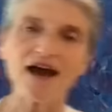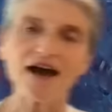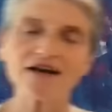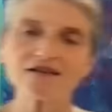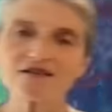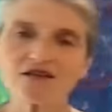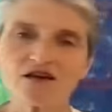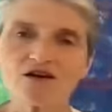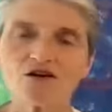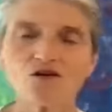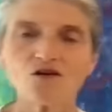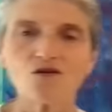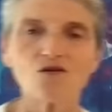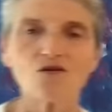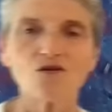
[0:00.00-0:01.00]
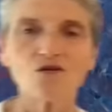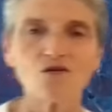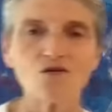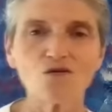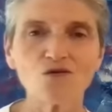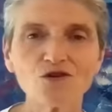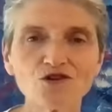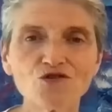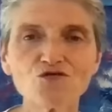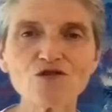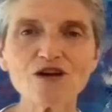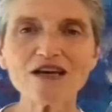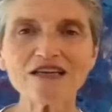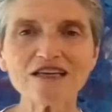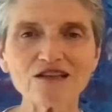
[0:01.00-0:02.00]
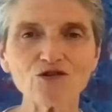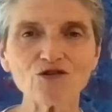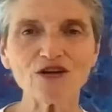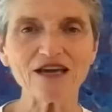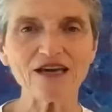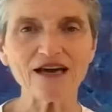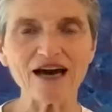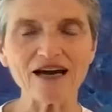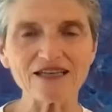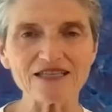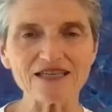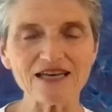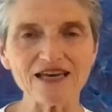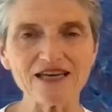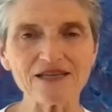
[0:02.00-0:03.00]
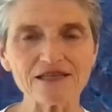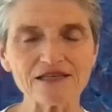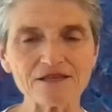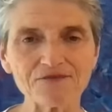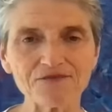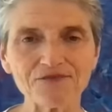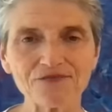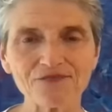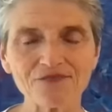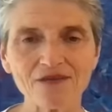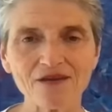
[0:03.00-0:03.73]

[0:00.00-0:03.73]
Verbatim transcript: And what you're really looking at is